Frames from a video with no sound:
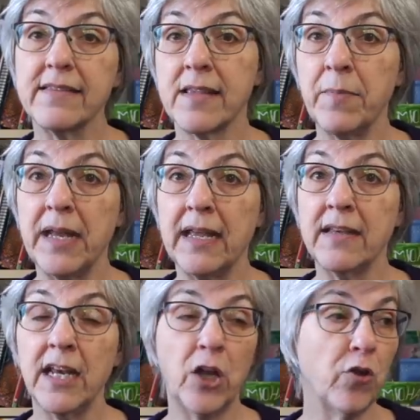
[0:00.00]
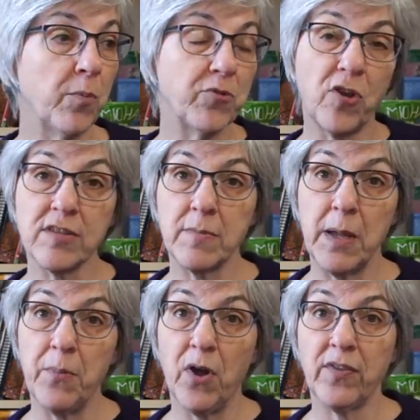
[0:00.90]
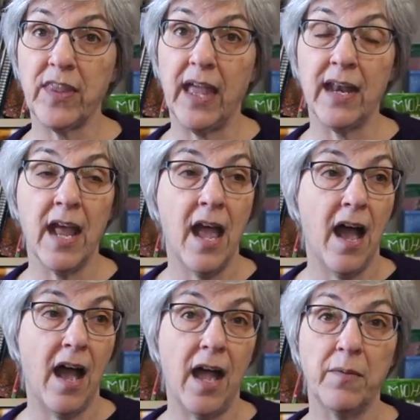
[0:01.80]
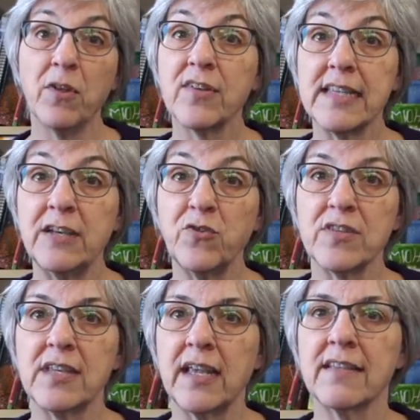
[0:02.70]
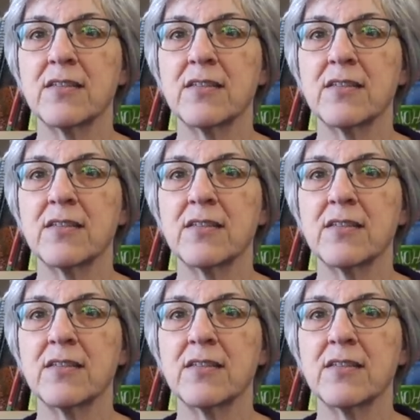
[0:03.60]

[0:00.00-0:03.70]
somebody at Knitting Group shows me a book that looks interesting.